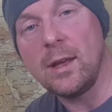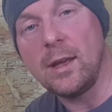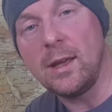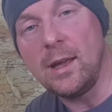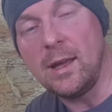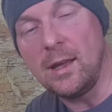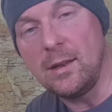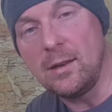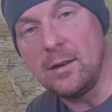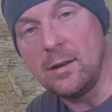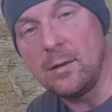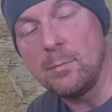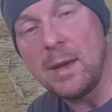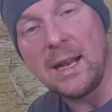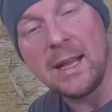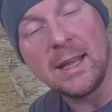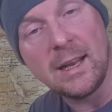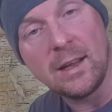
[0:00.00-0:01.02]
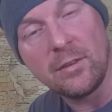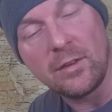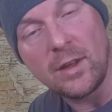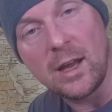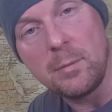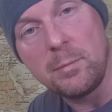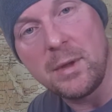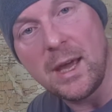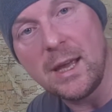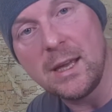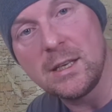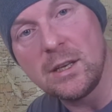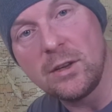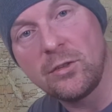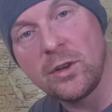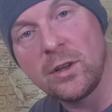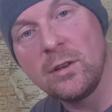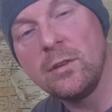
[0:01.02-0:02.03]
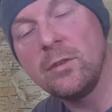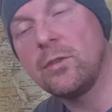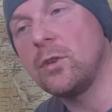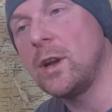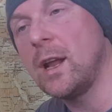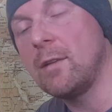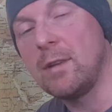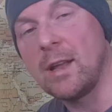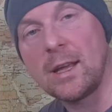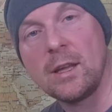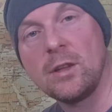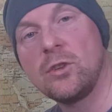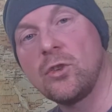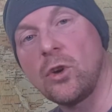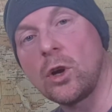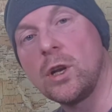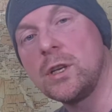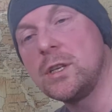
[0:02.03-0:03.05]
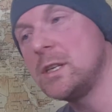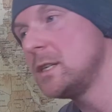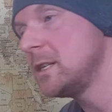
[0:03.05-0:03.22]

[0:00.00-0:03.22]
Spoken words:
in Mellgren's IPA edition. Should have like a chocolatey